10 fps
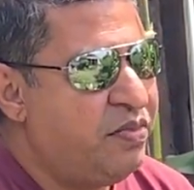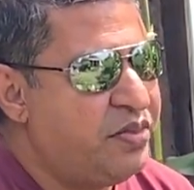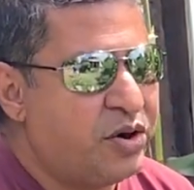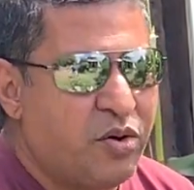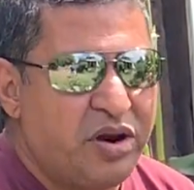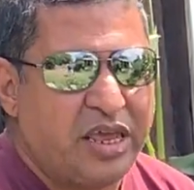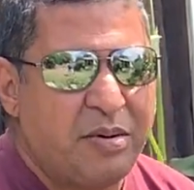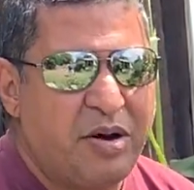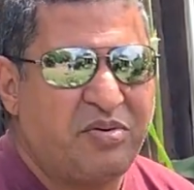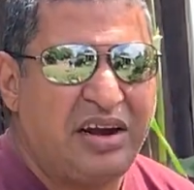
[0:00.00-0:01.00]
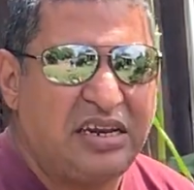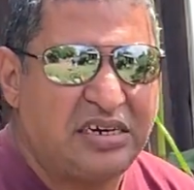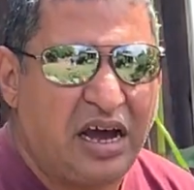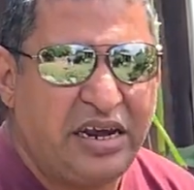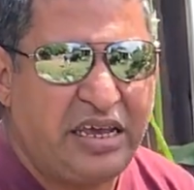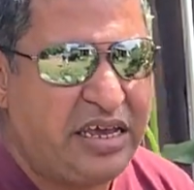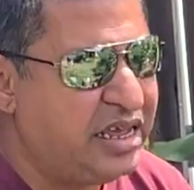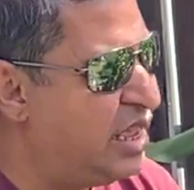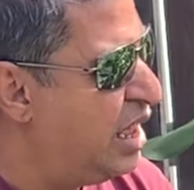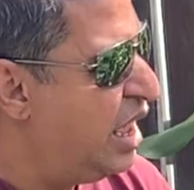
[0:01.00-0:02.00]
their corn came out really tiny.
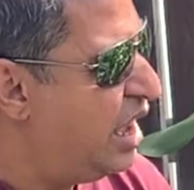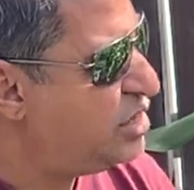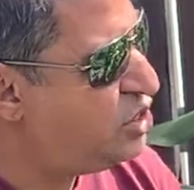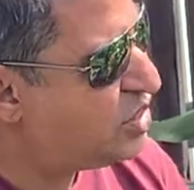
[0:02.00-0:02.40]
As you